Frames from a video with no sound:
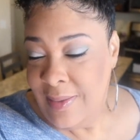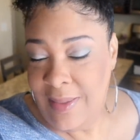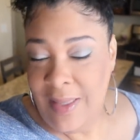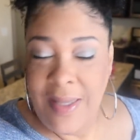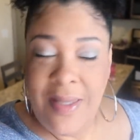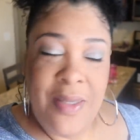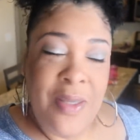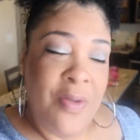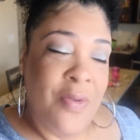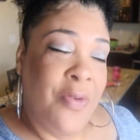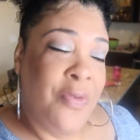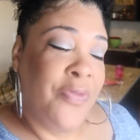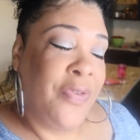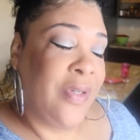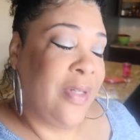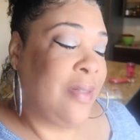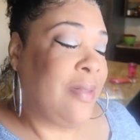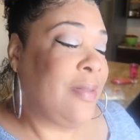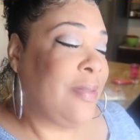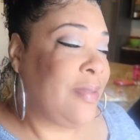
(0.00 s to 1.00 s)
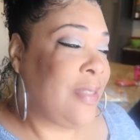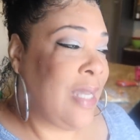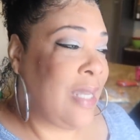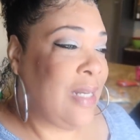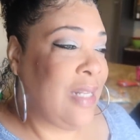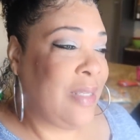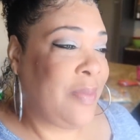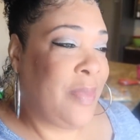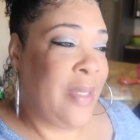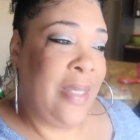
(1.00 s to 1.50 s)
Thank you for
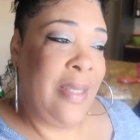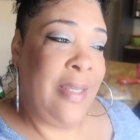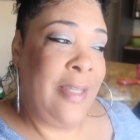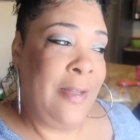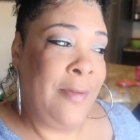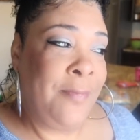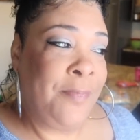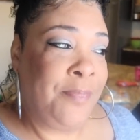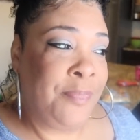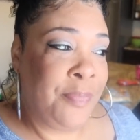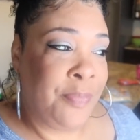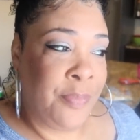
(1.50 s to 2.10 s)
telling me